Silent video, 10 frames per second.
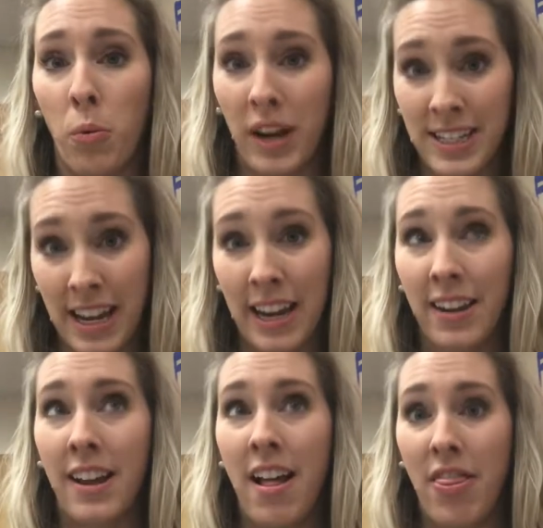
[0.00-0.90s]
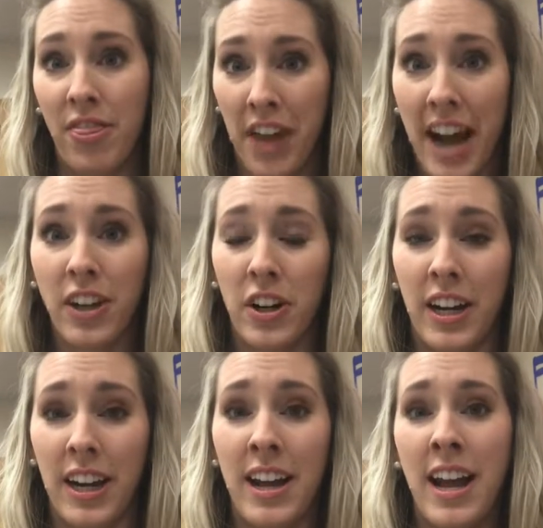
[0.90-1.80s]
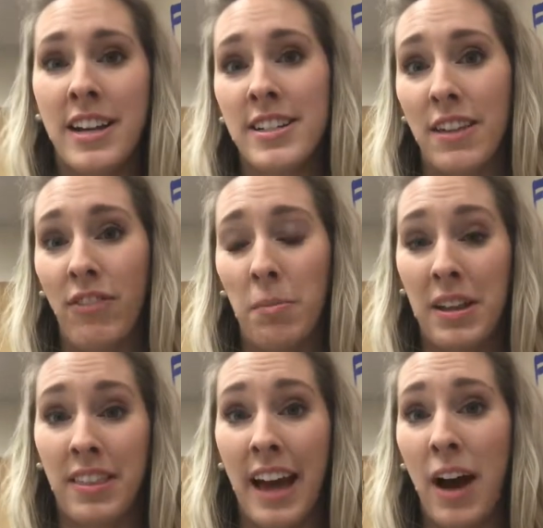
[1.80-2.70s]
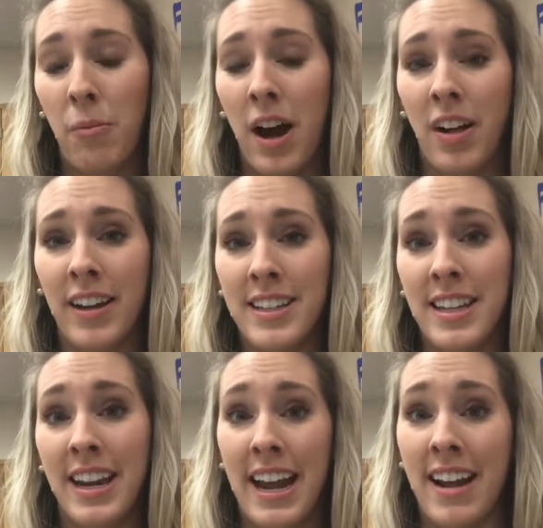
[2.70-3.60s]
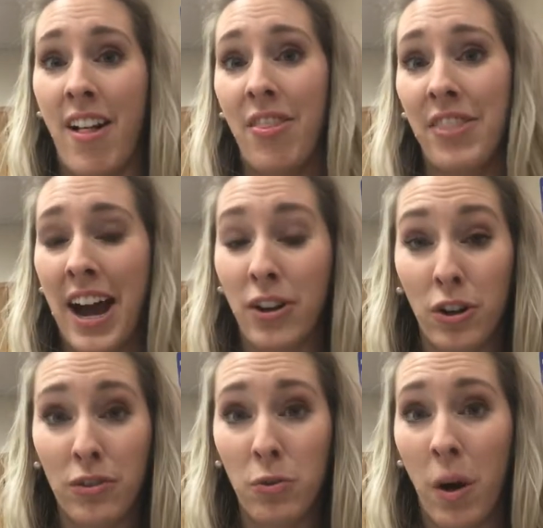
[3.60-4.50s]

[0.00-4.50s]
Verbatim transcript: Is it that good? Does it fit me that well? Is it in that good of